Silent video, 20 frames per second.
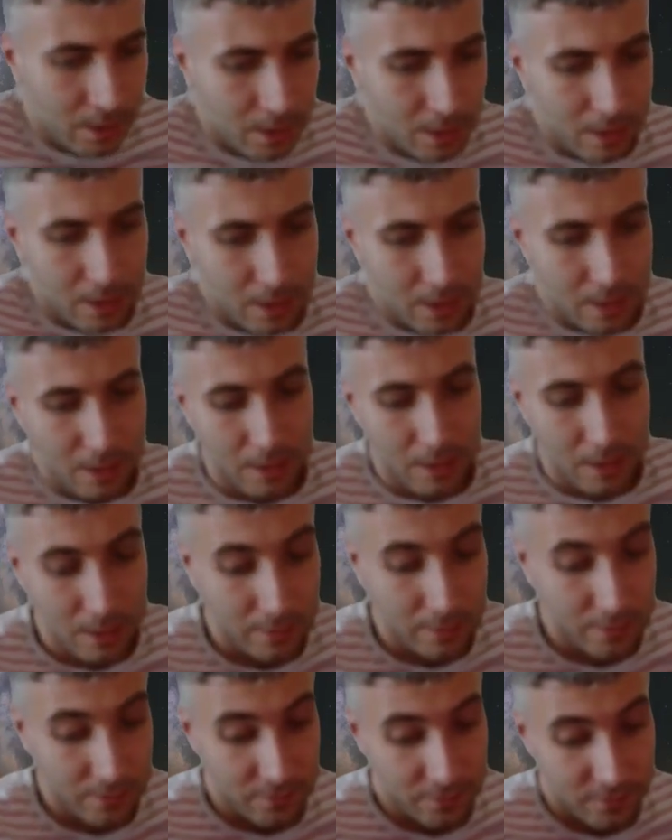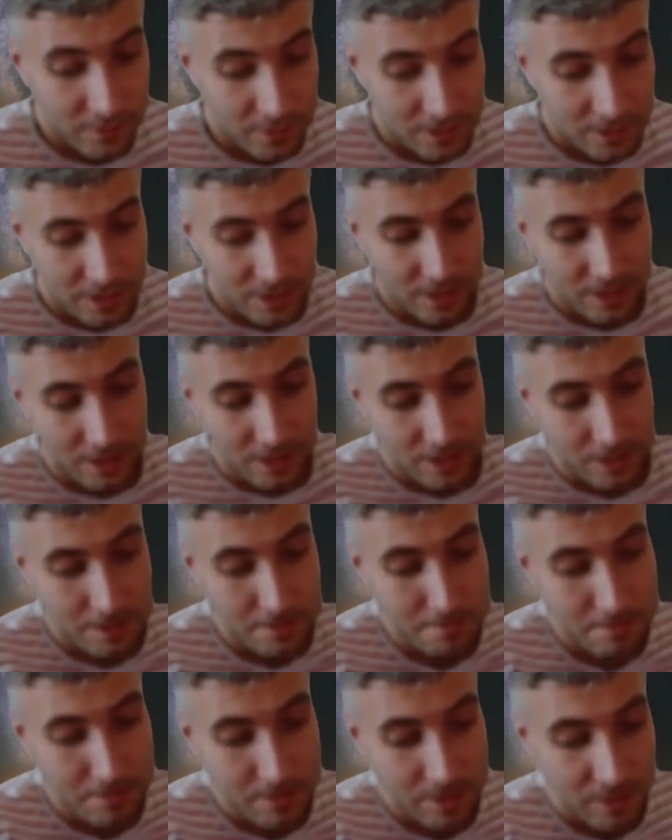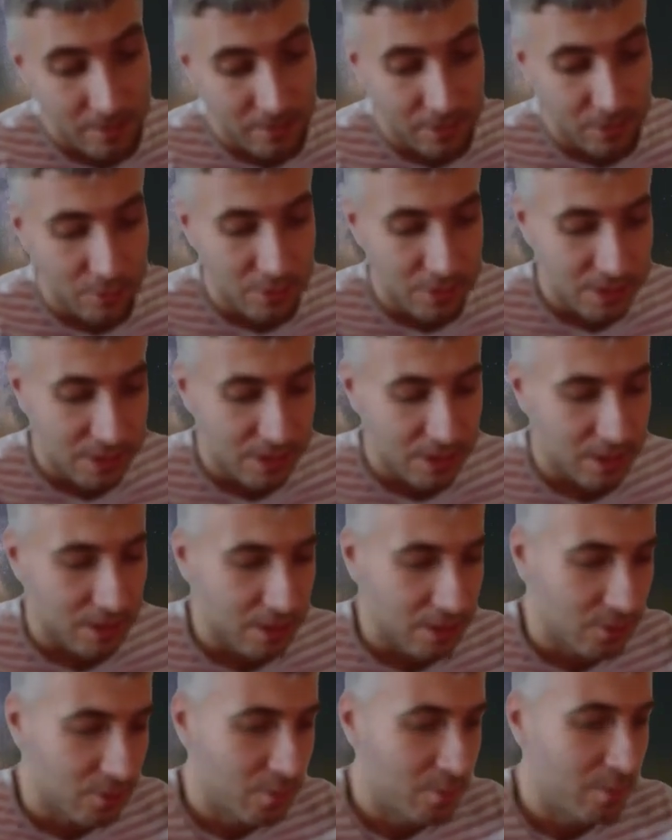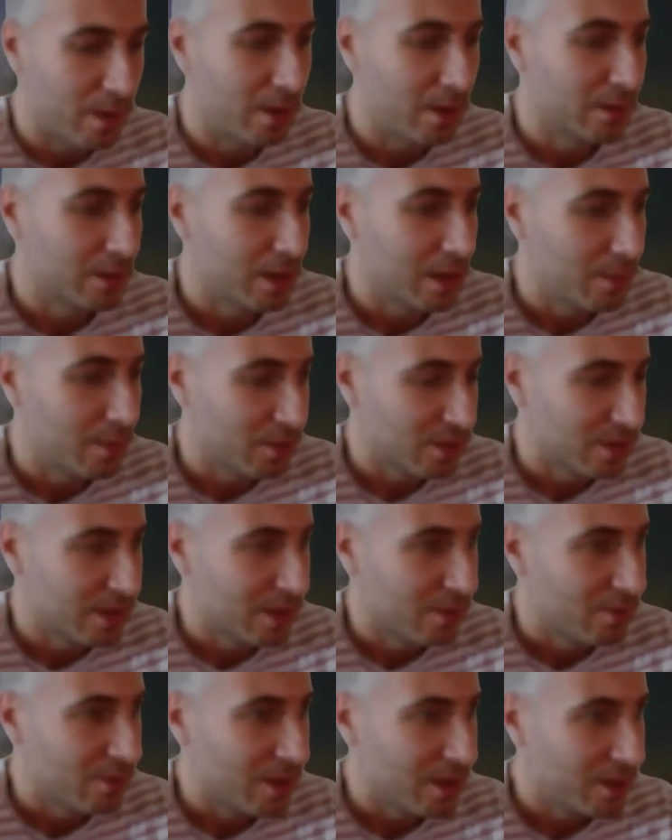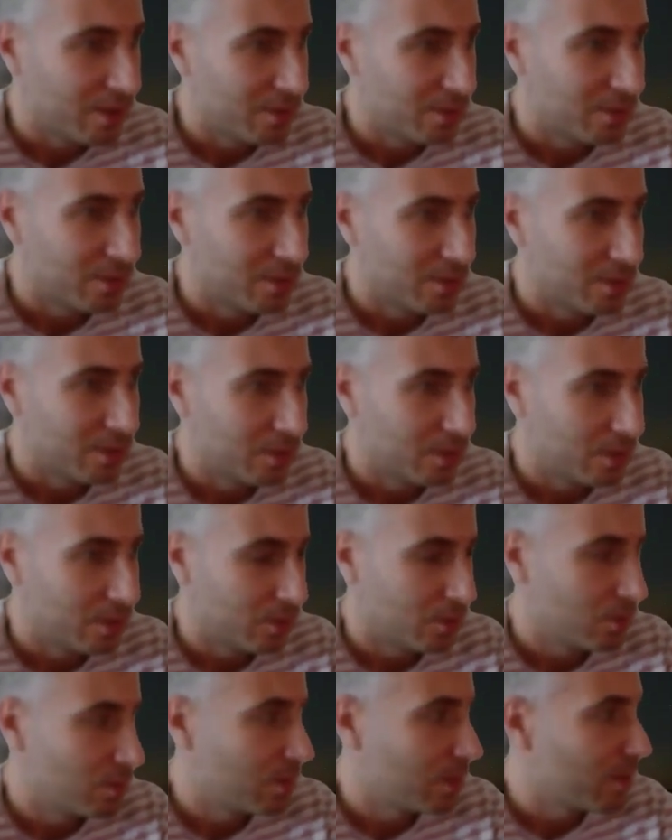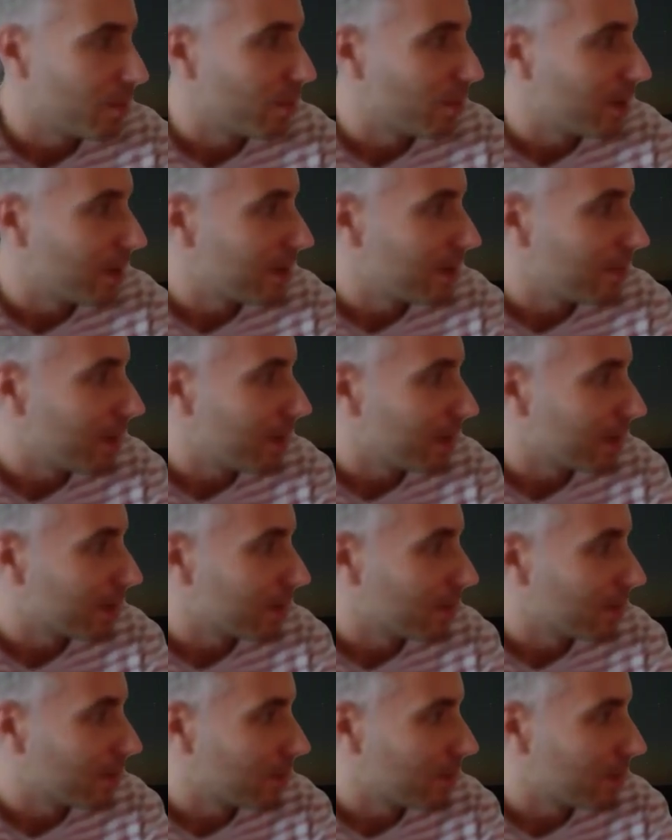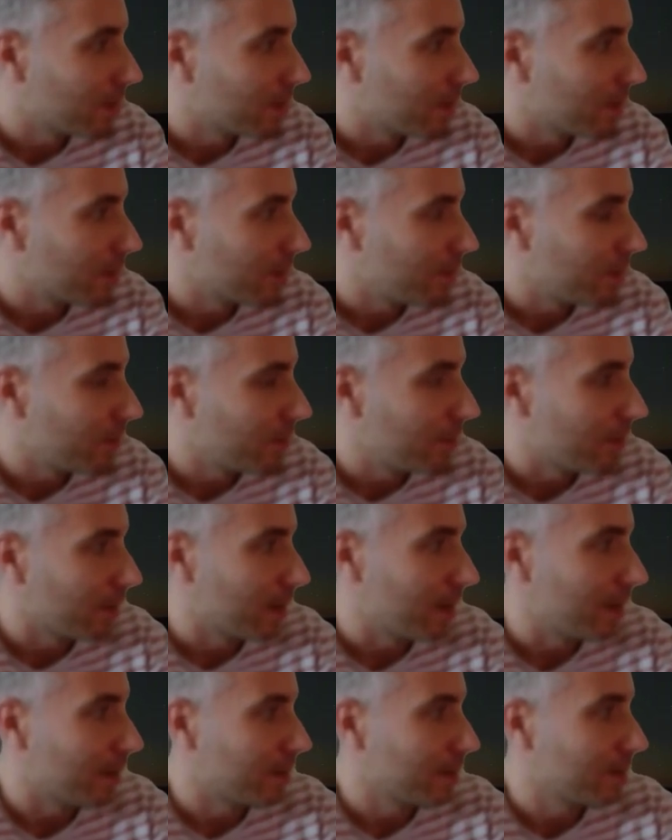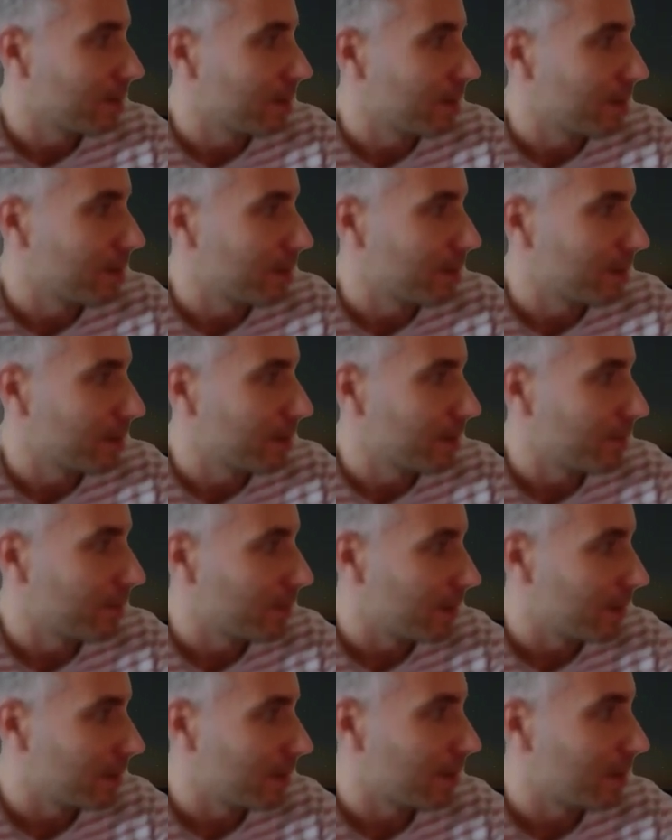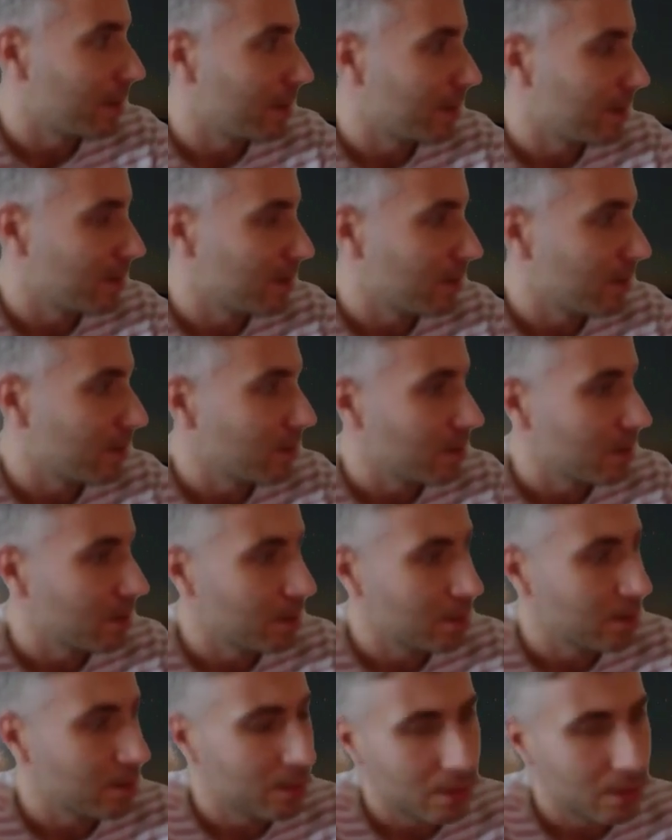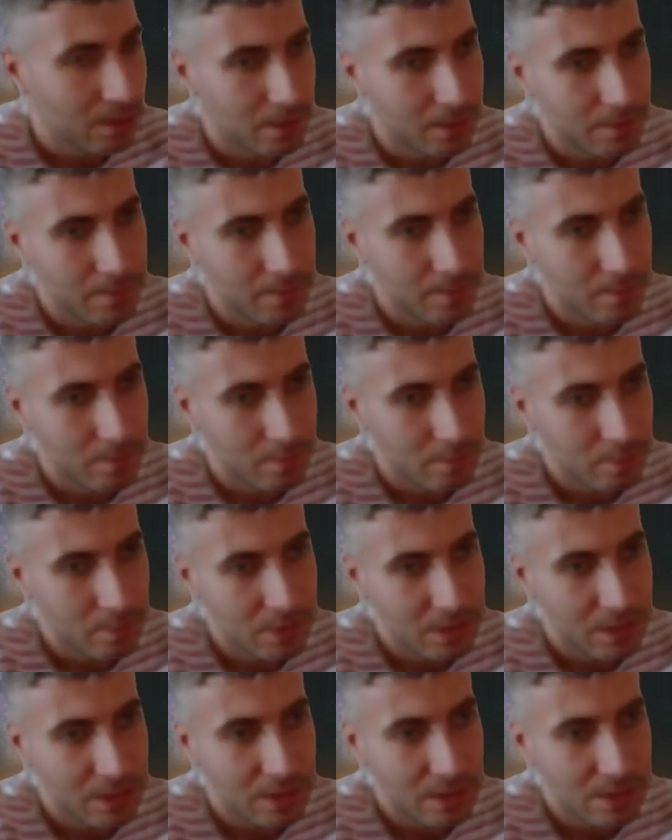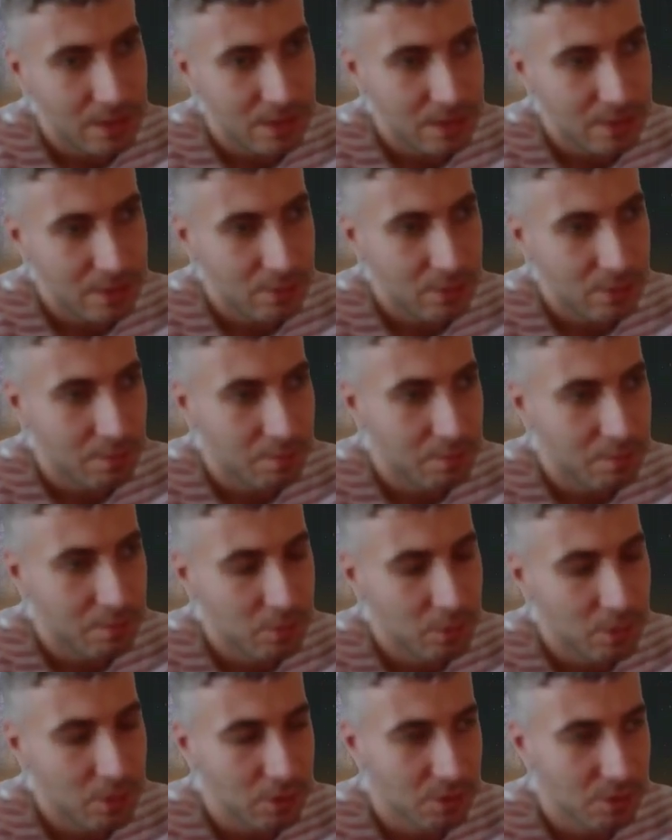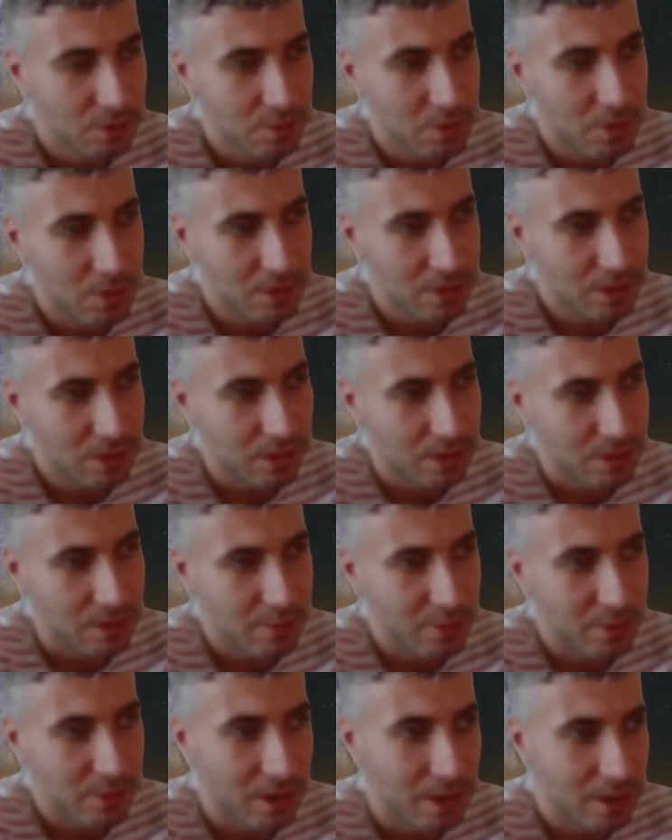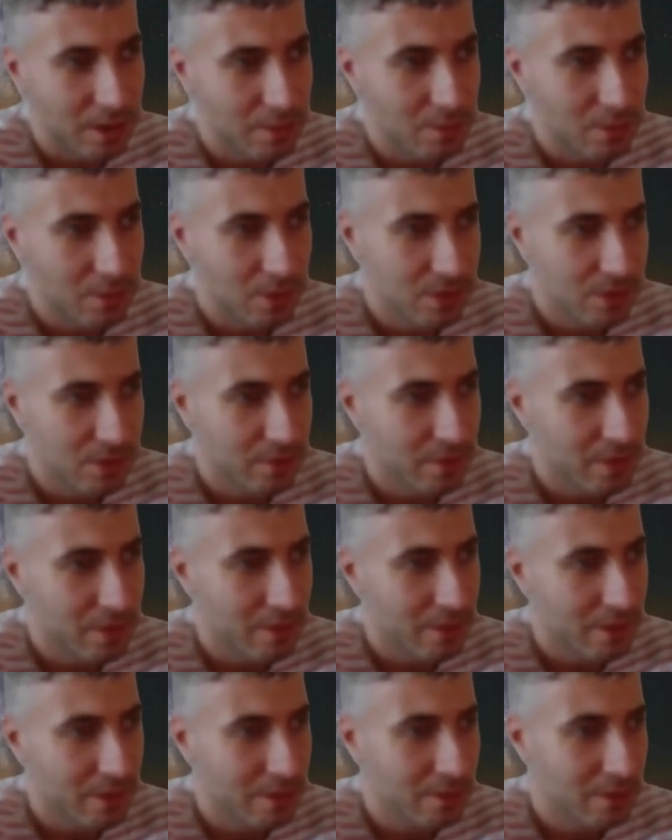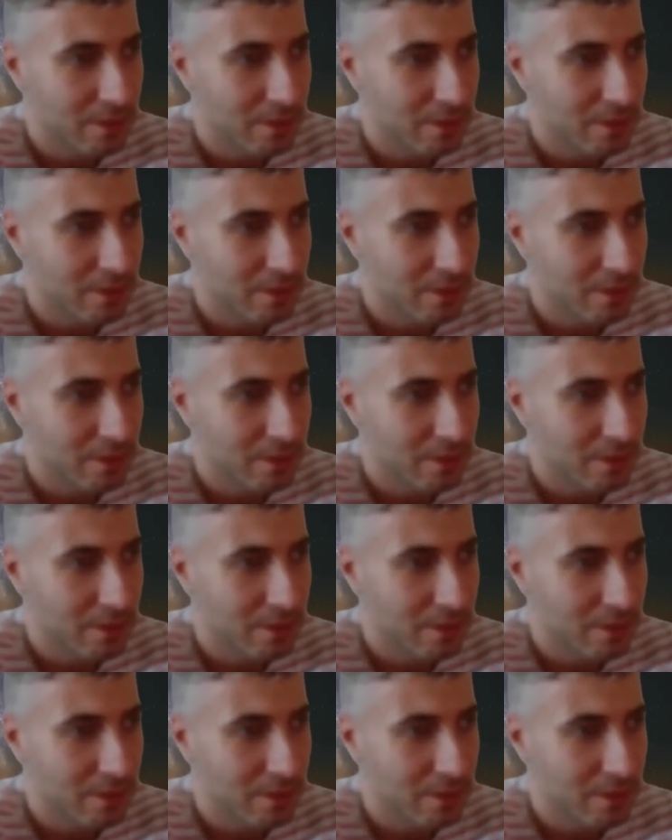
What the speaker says: If it was in the compile time or some way to manipulate the bytecode beforehand and then execute it. But yes, we use mostly Spring in most of our